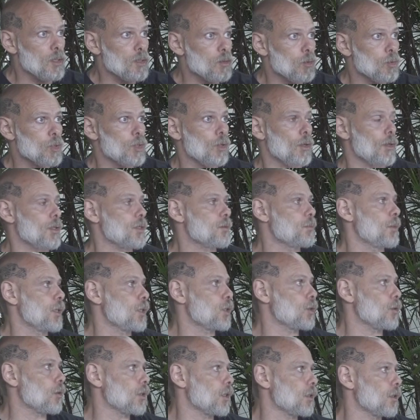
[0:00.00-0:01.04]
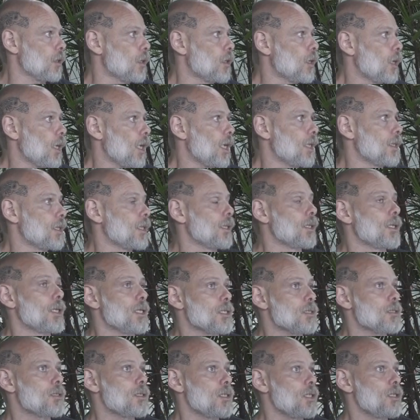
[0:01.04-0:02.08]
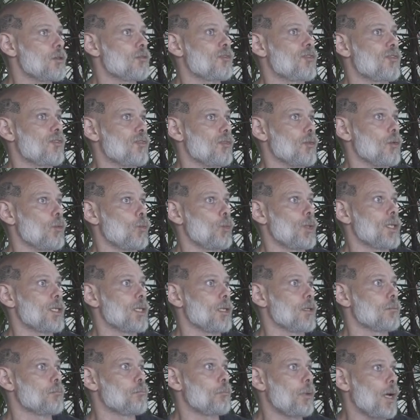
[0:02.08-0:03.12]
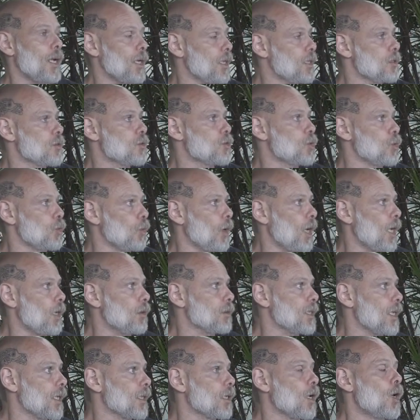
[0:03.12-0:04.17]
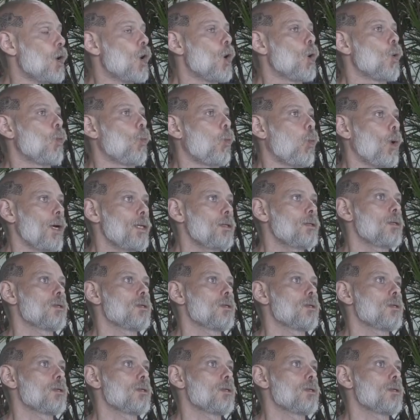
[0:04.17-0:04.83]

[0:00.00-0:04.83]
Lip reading: let's do teres major then. And then let's see if we can balance you out. Like, when